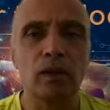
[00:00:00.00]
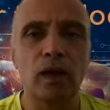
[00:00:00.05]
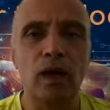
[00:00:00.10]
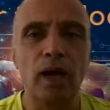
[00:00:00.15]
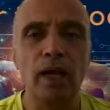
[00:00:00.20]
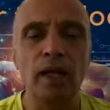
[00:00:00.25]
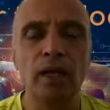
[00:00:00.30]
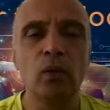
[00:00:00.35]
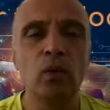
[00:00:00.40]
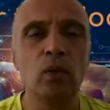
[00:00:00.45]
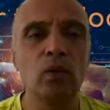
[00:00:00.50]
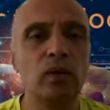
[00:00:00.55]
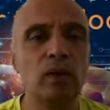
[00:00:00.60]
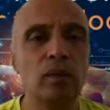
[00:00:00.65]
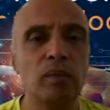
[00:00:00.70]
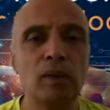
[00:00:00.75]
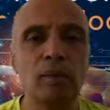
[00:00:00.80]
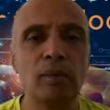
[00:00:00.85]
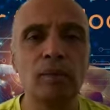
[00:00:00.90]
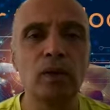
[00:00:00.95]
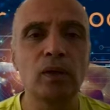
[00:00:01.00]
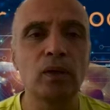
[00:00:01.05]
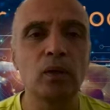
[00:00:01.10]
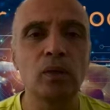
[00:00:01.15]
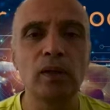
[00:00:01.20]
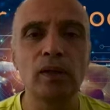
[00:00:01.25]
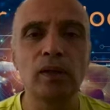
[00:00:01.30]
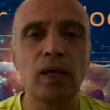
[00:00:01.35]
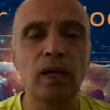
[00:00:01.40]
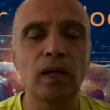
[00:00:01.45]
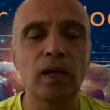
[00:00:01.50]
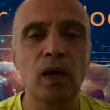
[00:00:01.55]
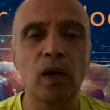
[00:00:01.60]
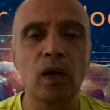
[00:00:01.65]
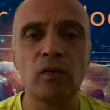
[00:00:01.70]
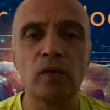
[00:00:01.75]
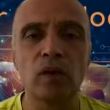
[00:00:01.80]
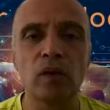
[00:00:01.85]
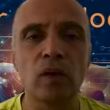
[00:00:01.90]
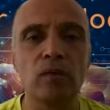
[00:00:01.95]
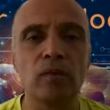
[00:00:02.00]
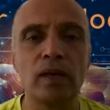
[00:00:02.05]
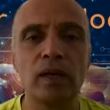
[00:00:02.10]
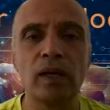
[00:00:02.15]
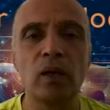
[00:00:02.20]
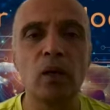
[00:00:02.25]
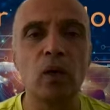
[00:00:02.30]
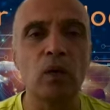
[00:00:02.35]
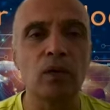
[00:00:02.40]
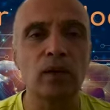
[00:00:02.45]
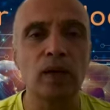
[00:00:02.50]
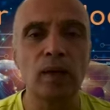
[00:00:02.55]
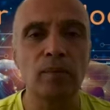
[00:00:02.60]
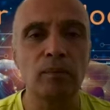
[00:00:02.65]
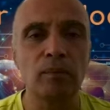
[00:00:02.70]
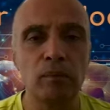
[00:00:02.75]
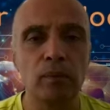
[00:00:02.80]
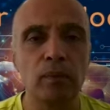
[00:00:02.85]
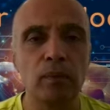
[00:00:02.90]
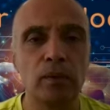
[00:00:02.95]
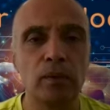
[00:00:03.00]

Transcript: I don't remember doing that now for a very long time.